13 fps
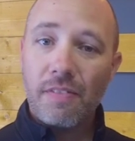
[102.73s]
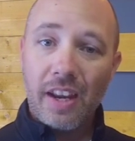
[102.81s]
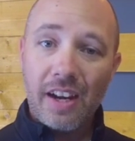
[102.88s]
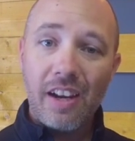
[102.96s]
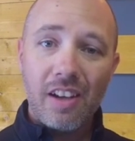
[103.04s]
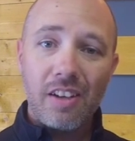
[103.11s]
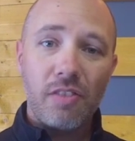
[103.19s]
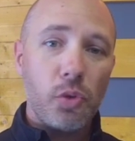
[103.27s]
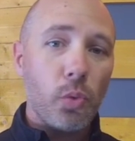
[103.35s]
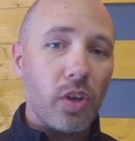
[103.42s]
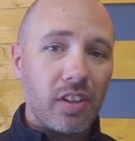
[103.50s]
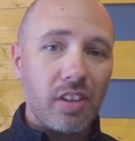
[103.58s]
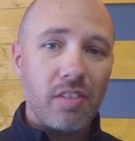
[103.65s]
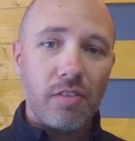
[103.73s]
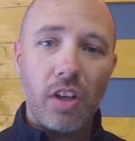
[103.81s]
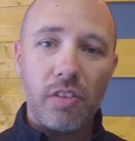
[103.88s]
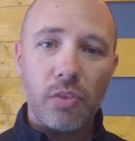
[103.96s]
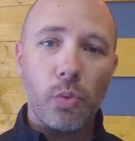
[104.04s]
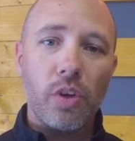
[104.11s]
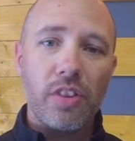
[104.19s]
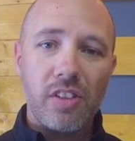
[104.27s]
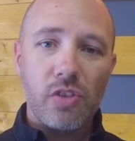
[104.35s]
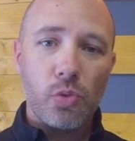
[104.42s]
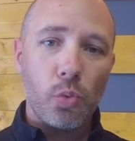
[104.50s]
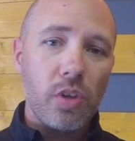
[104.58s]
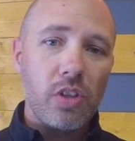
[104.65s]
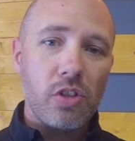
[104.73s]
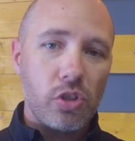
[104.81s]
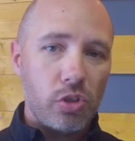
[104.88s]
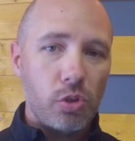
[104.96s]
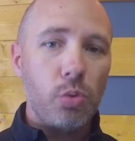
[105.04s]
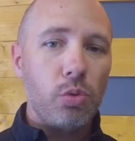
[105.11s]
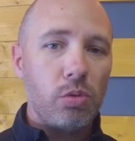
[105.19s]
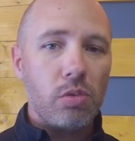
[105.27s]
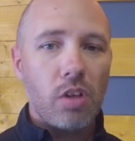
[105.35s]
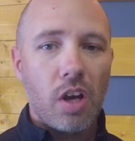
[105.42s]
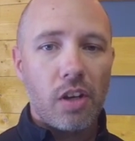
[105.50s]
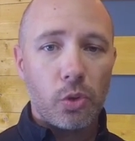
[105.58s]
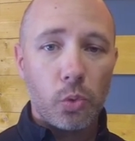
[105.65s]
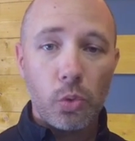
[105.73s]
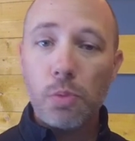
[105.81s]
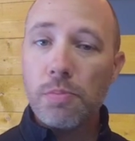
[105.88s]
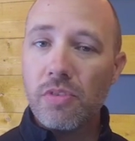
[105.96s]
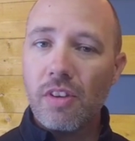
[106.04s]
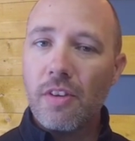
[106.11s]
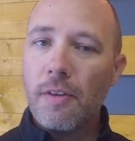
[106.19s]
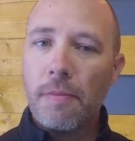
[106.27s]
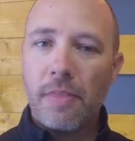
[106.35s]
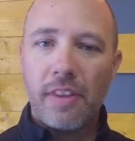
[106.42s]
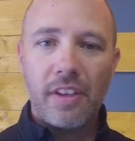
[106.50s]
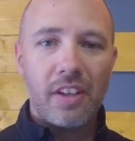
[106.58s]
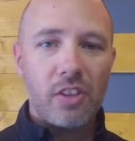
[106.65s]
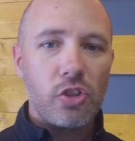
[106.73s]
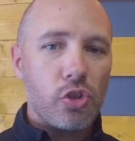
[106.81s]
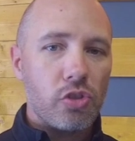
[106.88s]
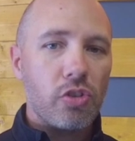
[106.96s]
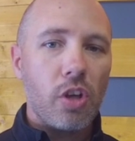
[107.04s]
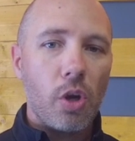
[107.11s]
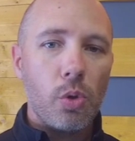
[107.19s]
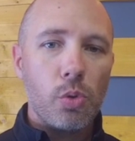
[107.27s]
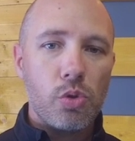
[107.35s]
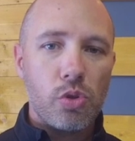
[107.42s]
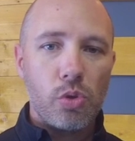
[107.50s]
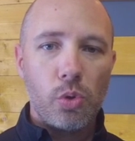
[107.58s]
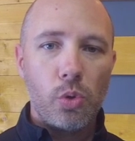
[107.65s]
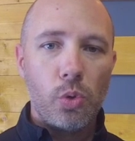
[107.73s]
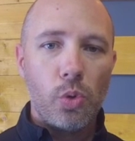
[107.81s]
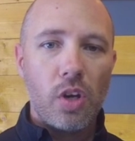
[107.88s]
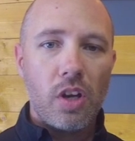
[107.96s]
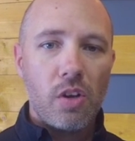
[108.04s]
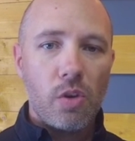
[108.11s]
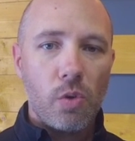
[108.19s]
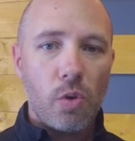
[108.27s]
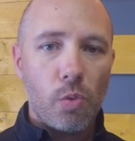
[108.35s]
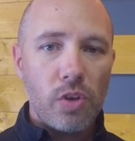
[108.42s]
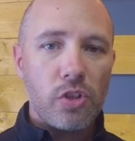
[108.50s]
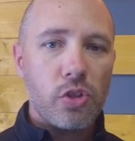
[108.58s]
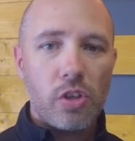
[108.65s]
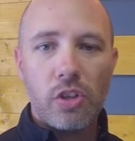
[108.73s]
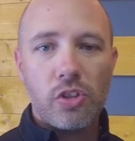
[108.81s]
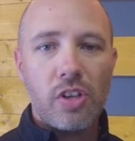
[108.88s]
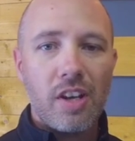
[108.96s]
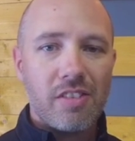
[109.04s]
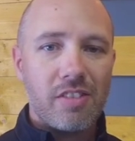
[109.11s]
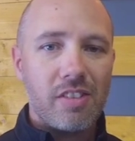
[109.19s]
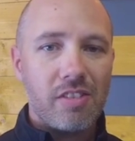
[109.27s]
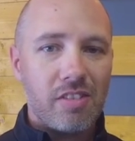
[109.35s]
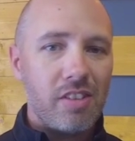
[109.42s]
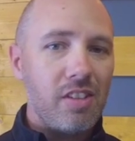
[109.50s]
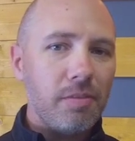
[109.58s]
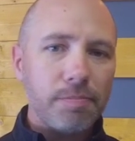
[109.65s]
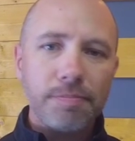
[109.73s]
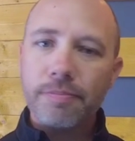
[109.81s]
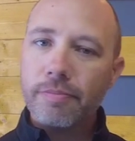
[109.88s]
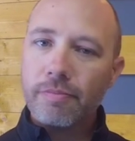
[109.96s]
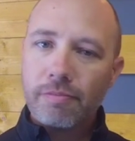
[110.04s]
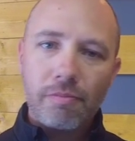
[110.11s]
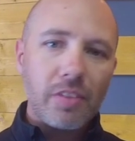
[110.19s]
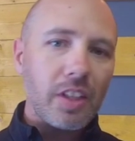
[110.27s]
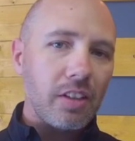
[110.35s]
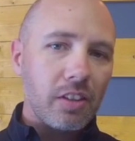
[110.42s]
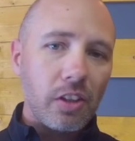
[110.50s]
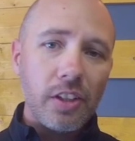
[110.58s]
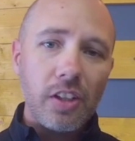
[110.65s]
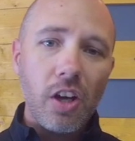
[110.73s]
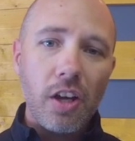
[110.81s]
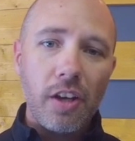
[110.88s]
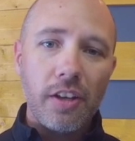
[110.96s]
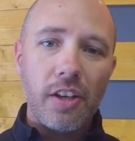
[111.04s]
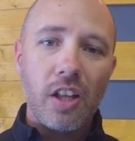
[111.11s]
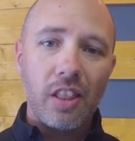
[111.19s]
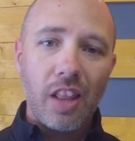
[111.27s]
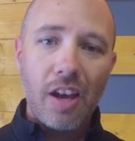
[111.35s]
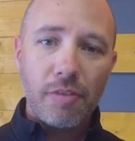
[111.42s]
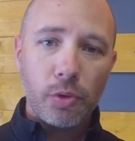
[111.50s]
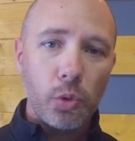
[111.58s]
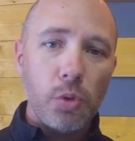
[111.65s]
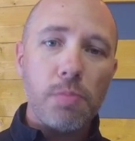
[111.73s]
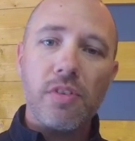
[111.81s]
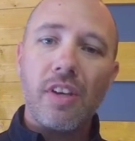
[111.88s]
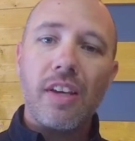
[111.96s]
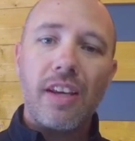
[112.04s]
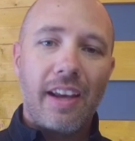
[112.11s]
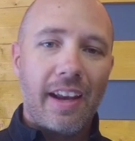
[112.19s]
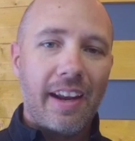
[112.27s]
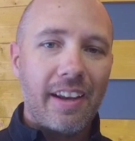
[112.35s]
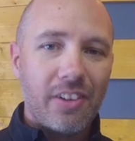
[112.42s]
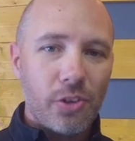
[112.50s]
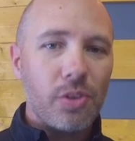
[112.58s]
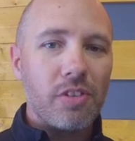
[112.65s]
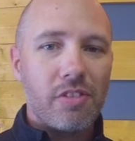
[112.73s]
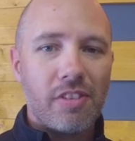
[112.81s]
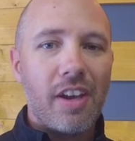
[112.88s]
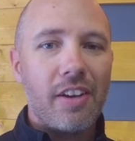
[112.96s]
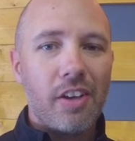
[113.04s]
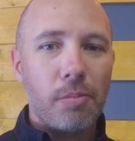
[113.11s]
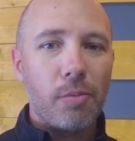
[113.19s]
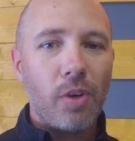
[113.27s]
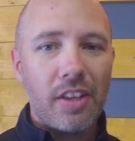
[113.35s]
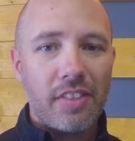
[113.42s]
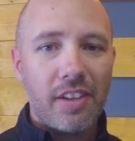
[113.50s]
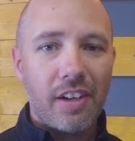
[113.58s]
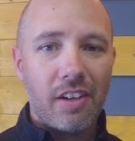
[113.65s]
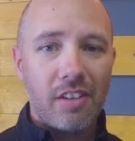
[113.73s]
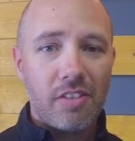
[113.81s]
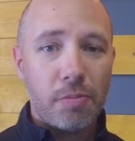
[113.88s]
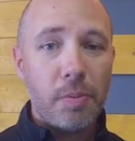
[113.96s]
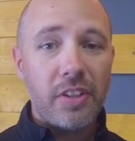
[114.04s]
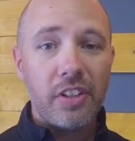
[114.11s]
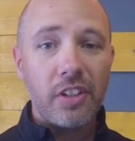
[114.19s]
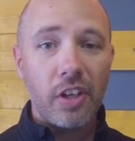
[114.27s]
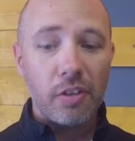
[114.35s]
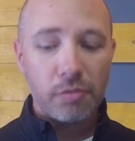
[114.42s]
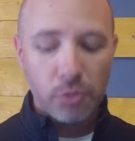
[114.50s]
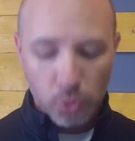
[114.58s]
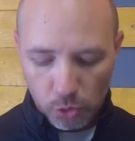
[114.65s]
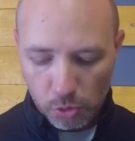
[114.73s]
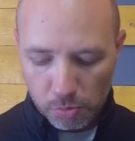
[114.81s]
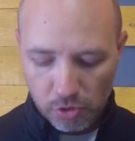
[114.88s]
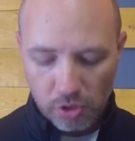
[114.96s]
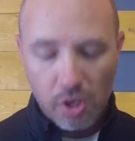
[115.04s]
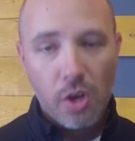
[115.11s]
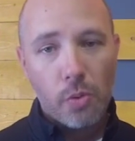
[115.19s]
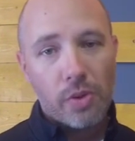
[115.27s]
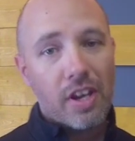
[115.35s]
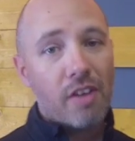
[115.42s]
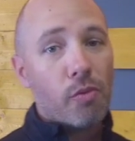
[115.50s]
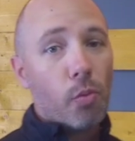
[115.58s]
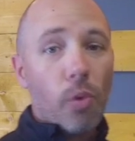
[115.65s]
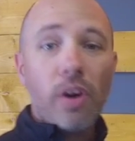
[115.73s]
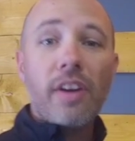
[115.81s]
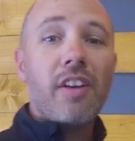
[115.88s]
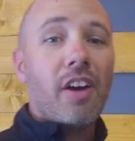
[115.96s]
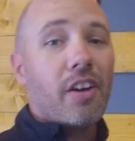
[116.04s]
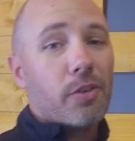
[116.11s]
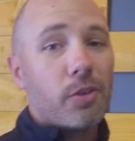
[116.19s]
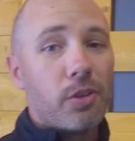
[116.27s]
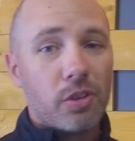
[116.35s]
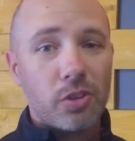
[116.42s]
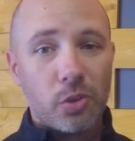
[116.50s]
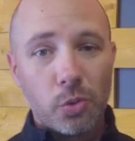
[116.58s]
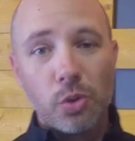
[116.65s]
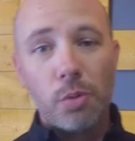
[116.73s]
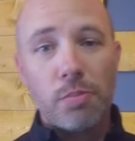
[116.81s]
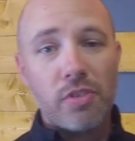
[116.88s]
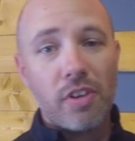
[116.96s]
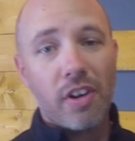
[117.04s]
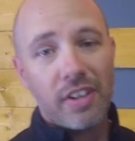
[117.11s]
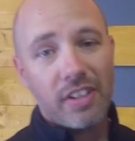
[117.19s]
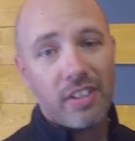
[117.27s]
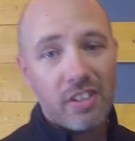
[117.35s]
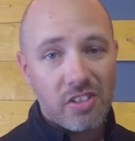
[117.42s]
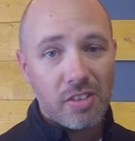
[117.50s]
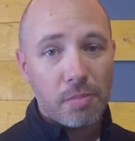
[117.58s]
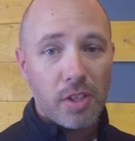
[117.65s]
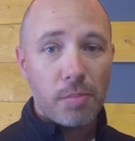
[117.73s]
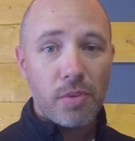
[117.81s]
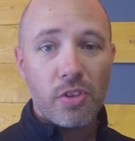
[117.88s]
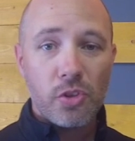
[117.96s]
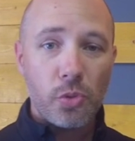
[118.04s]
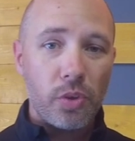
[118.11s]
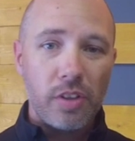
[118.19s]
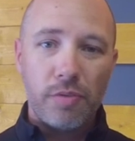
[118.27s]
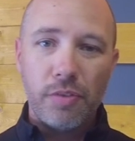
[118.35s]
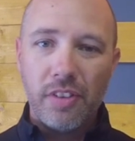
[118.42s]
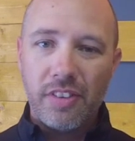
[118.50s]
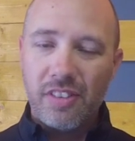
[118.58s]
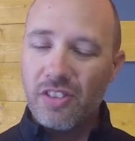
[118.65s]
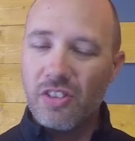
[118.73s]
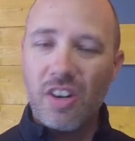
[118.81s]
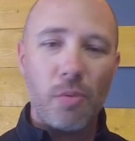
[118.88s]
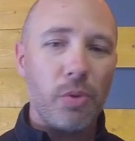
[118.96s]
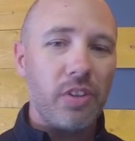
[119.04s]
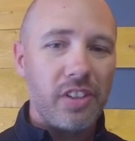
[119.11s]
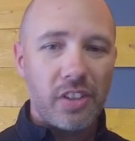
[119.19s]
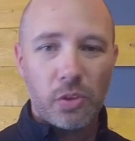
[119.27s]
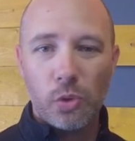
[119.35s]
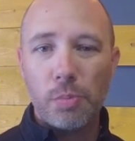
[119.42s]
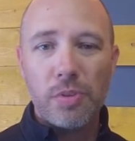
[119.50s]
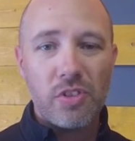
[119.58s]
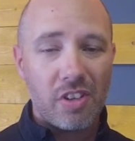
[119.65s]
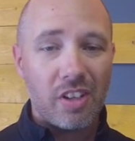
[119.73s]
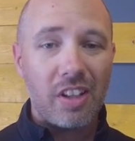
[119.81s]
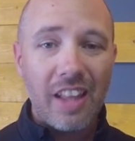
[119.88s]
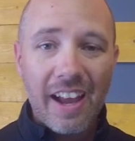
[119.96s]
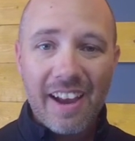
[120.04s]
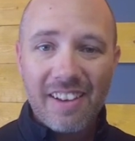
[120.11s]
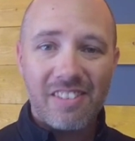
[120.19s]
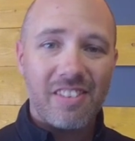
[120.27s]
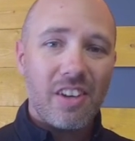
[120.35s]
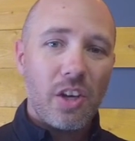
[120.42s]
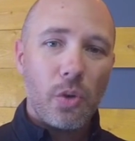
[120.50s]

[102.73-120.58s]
And if you want to get involved in one of these Ridge U uh, groups, then just go to ridgechurch.cc, click on life groups and you can sign up right there. Speaking of groups, we have one other group starting September the 25th, and it's not really a group, it's a class.